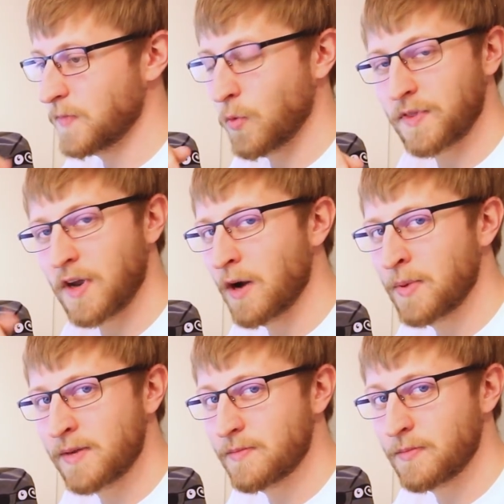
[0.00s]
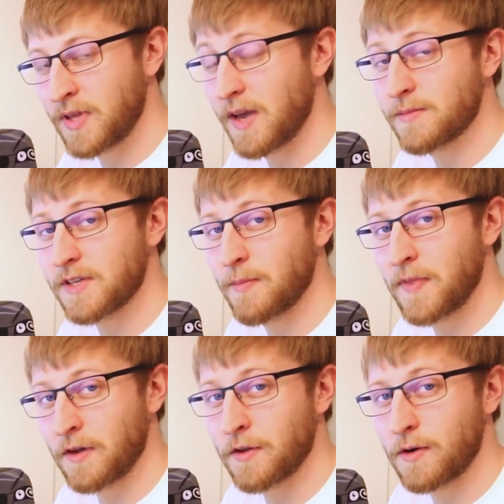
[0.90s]
With the RPMs up,
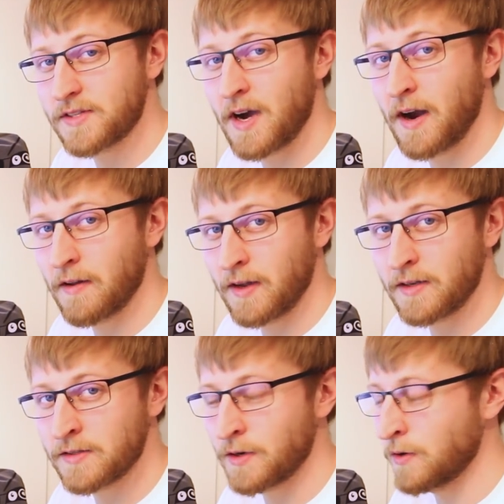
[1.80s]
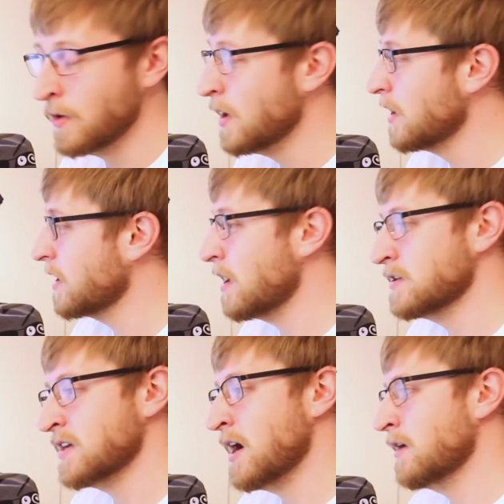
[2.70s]
they'll know it's idling. So
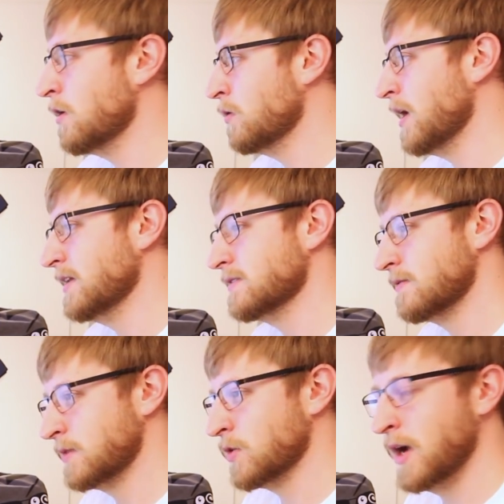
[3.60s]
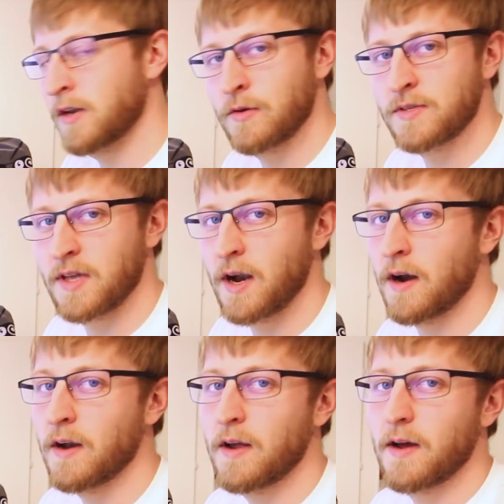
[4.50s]
car's on, no lights, great news
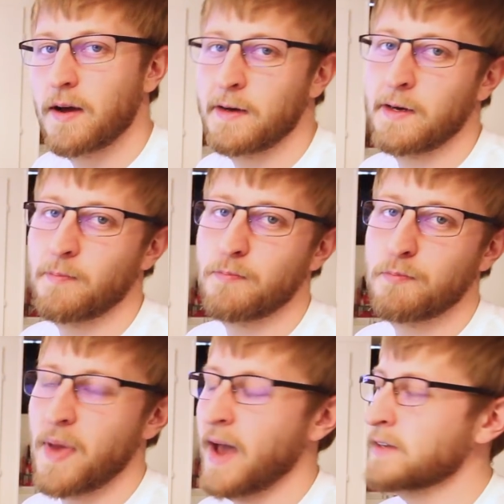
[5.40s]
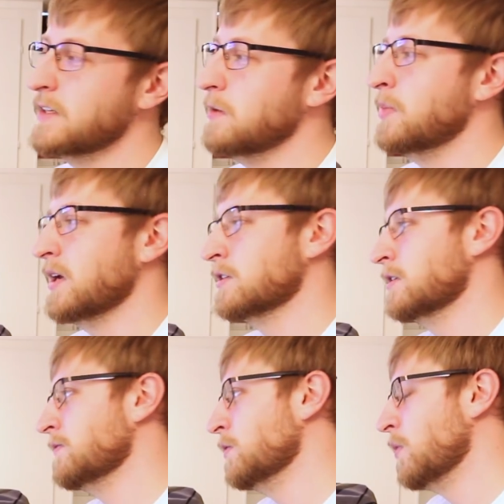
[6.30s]
there. Backseat
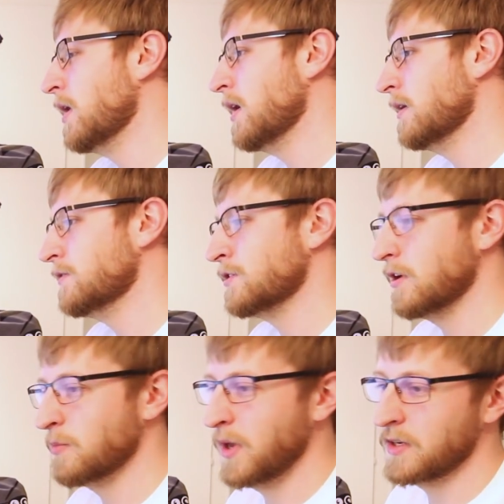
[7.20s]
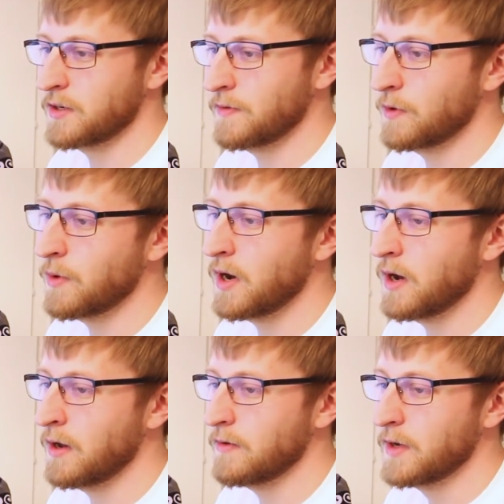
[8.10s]
picture if you want, trunk picture if you
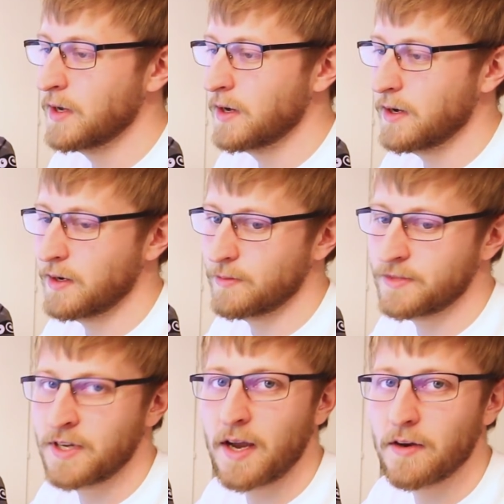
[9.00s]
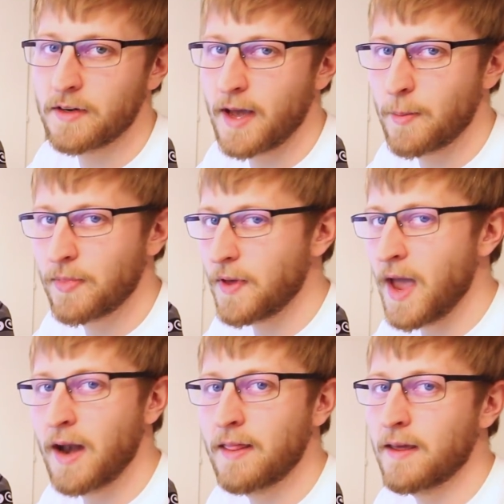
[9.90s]
want, tire depth,
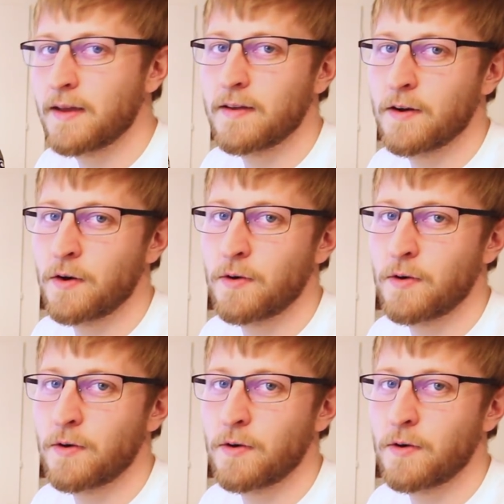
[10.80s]
anything.